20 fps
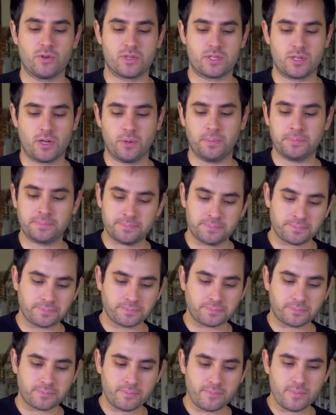So
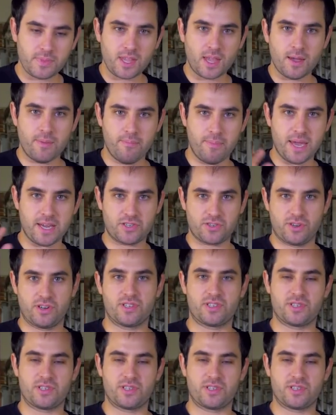make sure you're